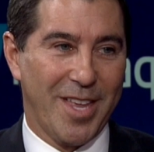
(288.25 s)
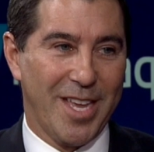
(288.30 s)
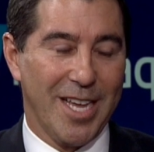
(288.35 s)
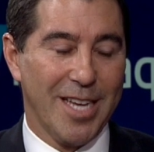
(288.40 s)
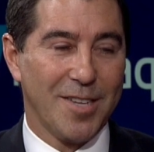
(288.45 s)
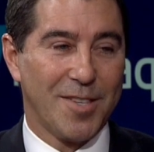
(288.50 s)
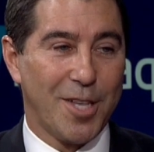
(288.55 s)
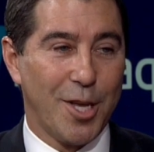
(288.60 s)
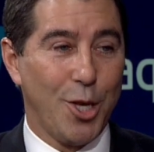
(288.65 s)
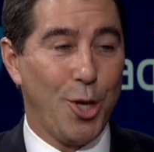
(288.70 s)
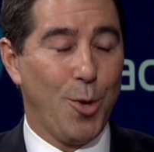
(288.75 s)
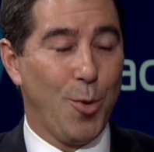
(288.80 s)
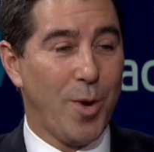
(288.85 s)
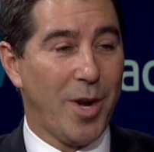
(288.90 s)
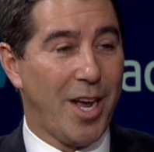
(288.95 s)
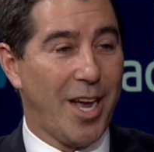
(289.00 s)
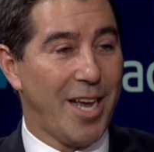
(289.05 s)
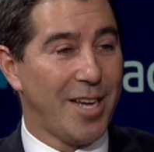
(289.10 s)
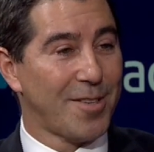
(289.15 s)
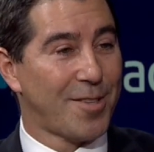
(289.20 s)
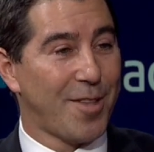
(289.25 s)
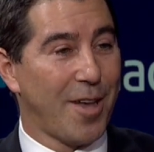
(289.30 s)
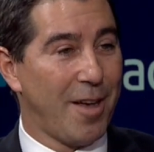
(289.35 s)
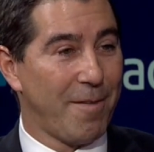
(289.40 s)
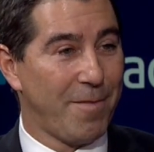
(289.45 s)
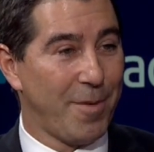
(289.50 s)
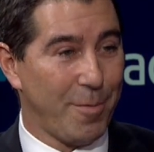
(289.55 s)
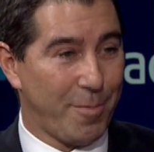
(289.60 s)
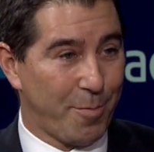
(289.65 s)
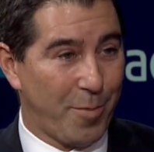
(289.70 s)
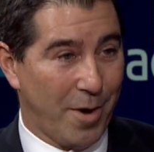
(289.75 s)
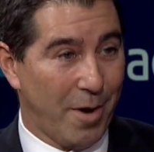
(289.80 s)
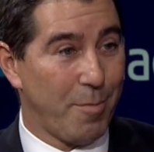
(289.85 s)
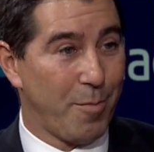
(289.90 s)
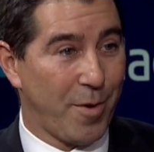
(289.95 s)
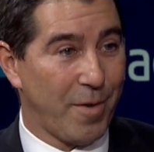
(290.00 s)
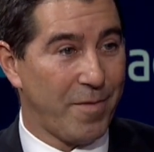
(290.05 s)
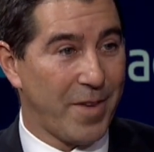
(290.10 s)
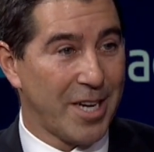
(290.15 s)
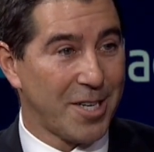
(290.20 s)
is that you and I, as thoughtful
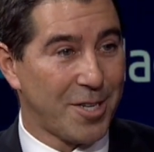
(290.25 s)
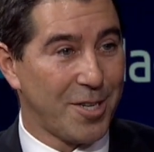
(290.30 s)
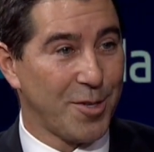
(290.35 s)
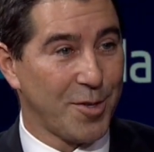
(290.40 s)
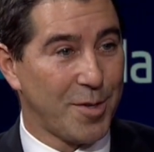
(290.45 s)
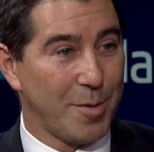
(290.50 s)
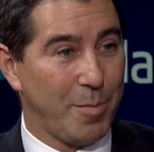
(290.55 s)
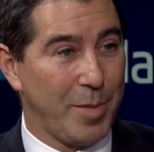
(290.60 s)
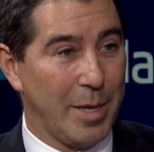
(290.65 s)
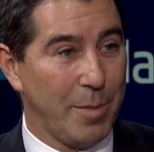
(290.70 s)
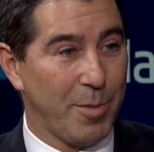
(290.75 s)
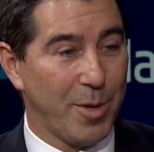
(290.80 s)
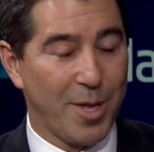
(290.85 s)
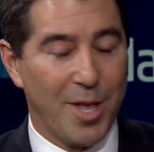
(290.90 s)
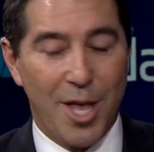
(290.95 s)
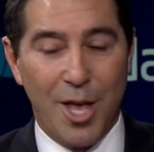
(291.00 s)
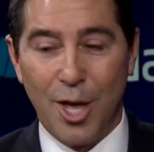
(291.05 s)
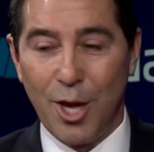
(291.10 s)
professionals and people,